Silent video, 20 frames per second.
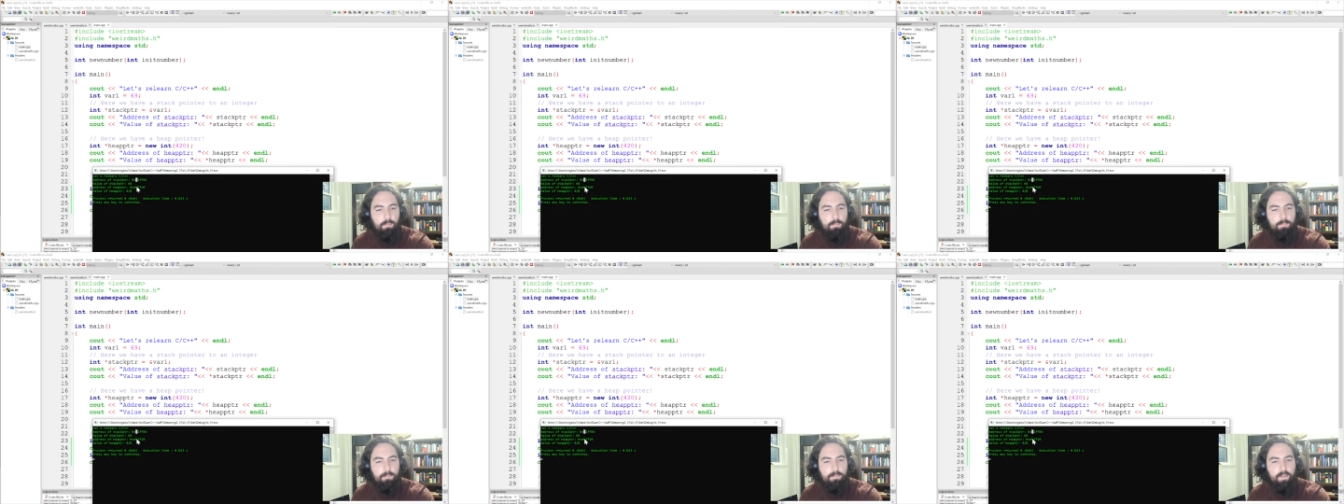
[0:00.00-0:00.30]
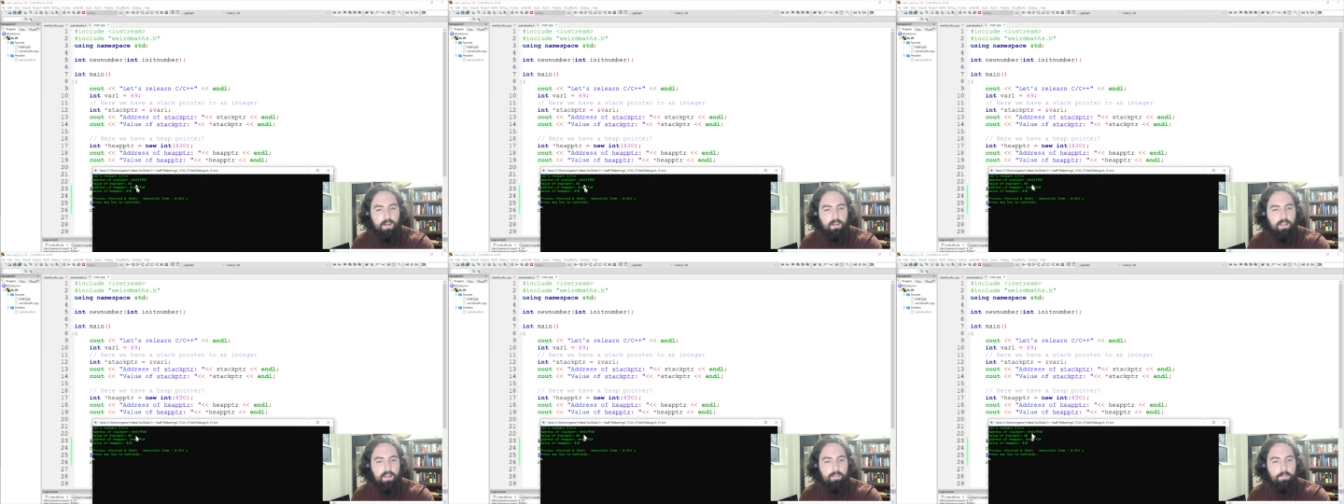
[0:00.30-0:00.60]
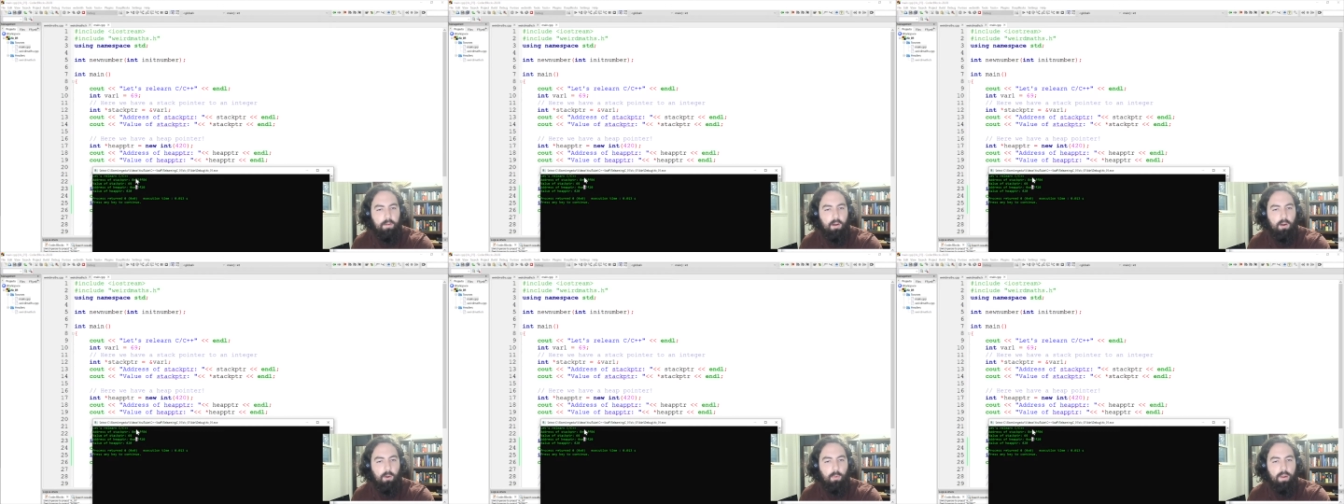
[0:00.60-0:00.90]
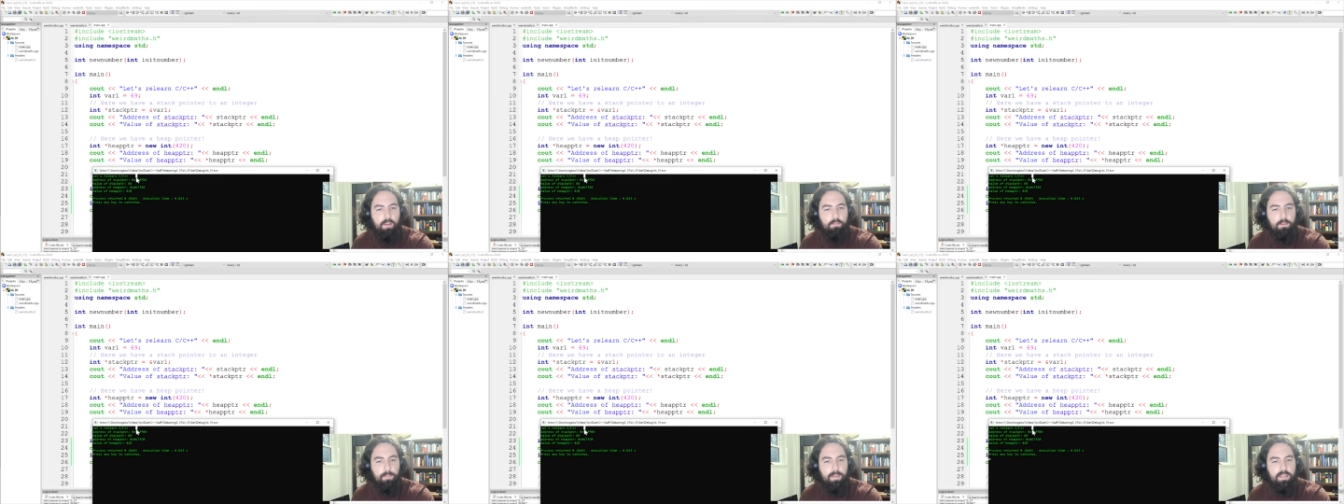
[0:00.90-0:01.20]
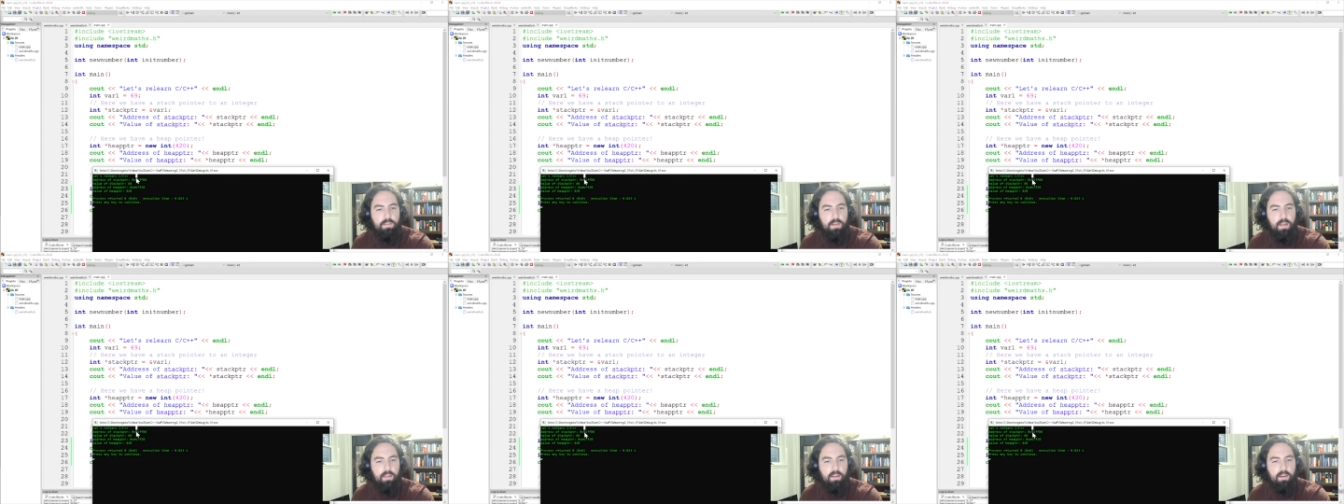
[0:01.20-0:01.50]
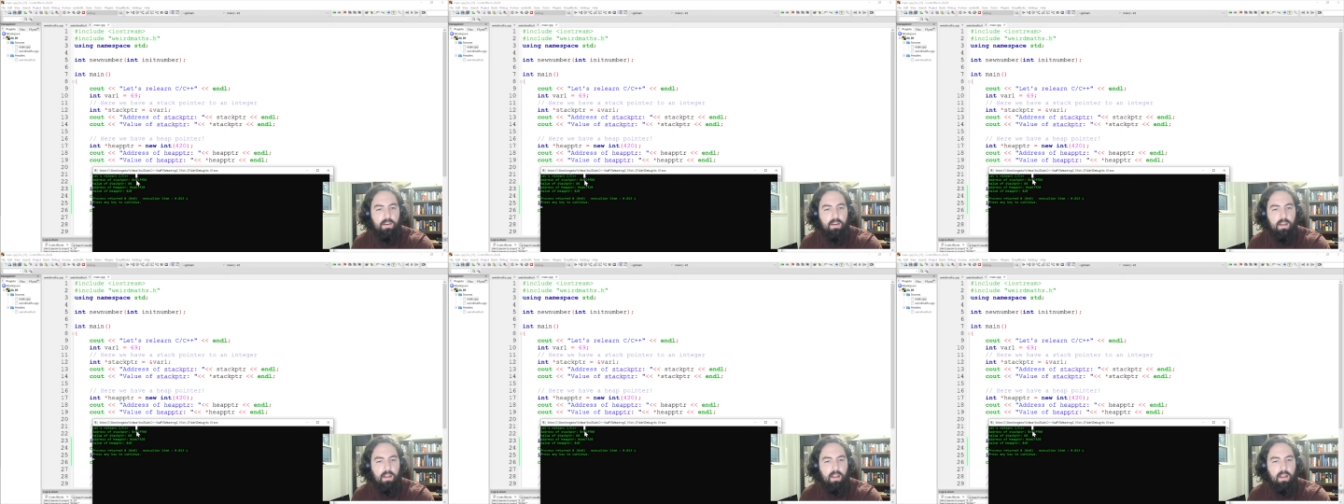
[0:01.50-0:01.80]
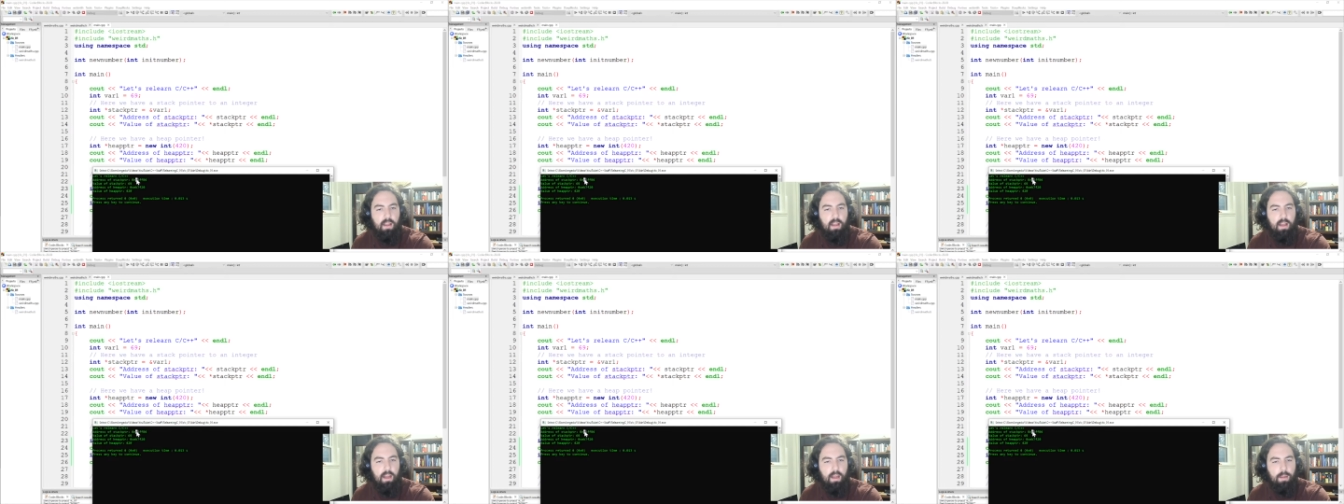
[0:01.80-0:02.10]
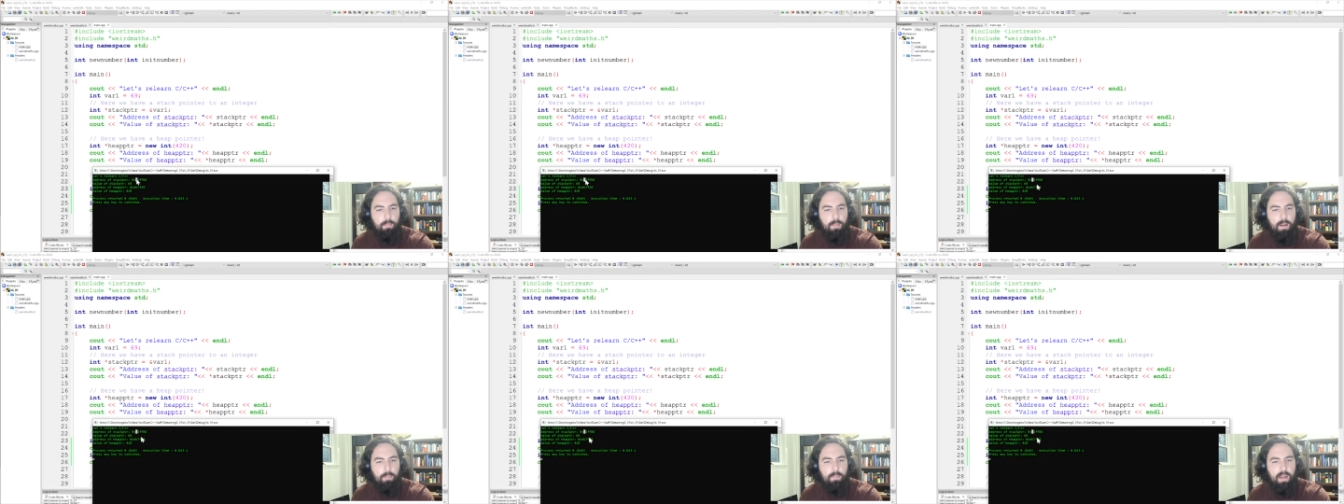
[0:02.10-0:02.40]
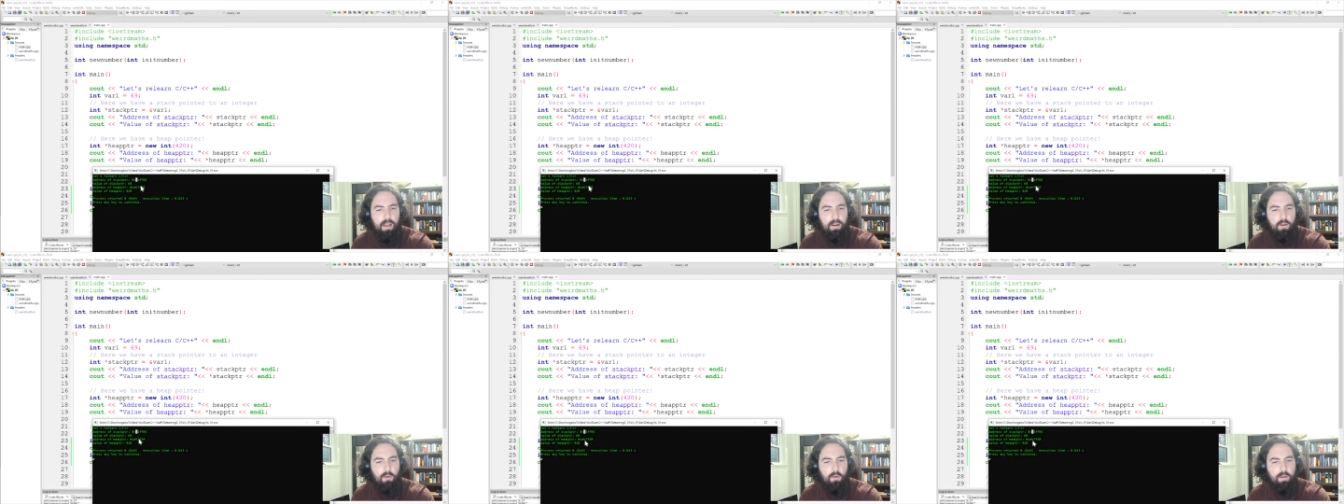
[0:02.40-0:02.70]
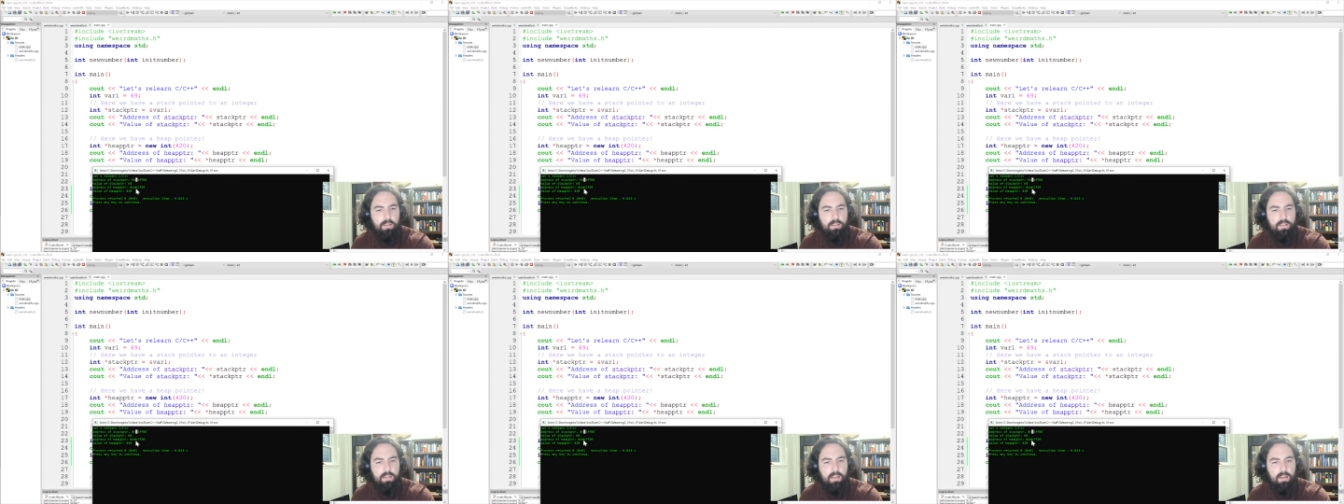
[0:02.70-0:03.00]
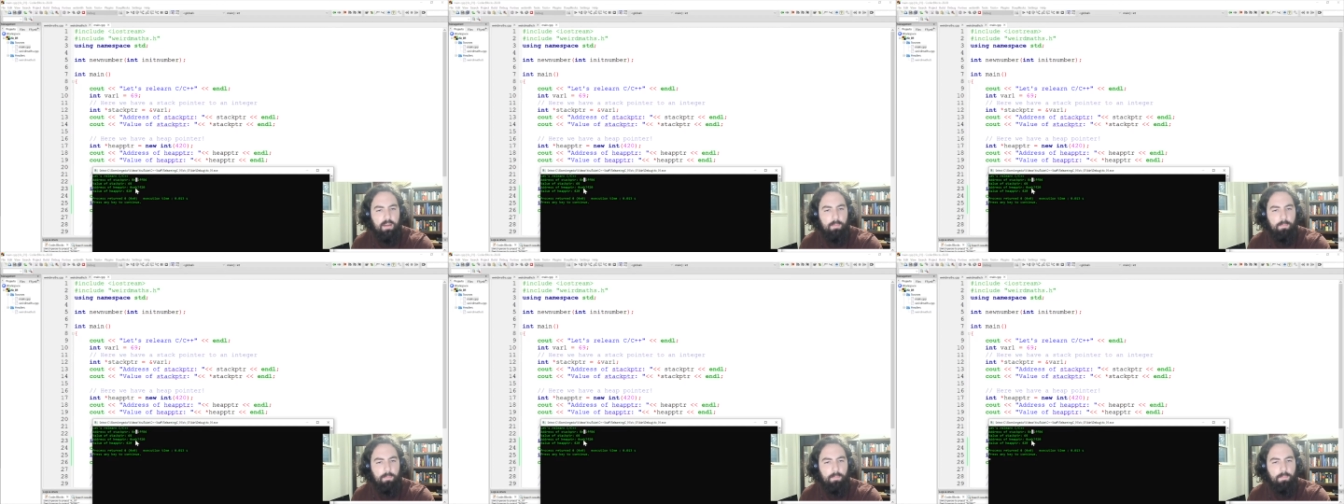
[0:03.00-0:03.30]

fairly far away from each other. I'm not going to